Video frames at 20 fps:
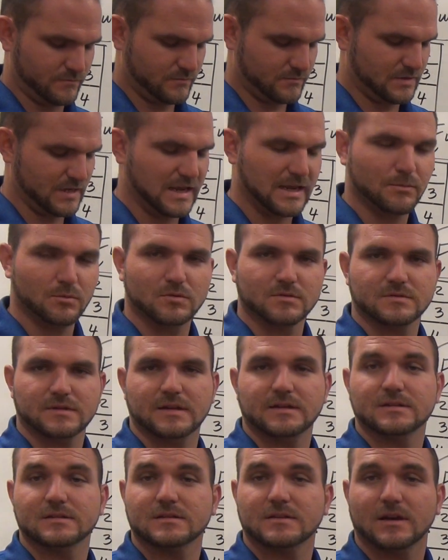tables,
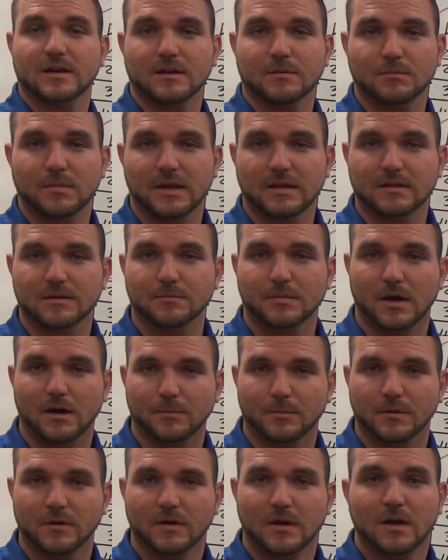I just kind of made them
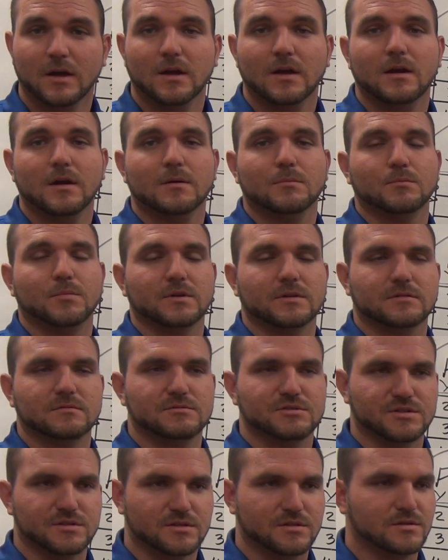up, but
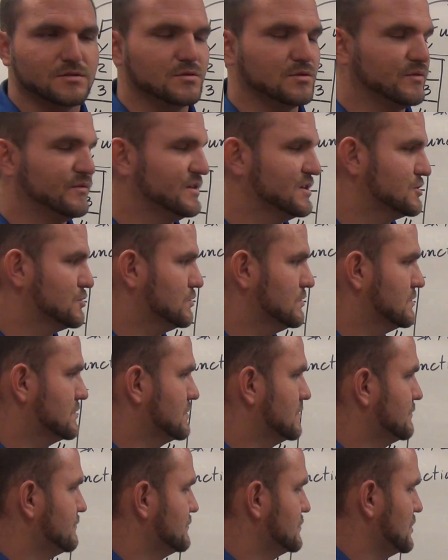just to do the visuals.
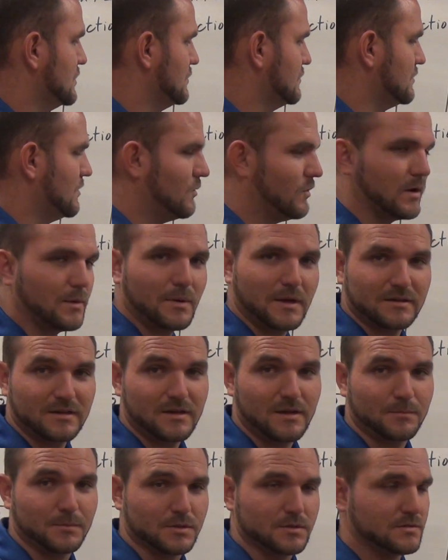So don't worry about the
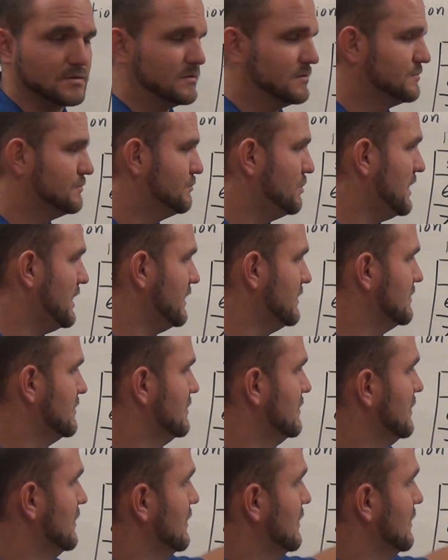numbers. But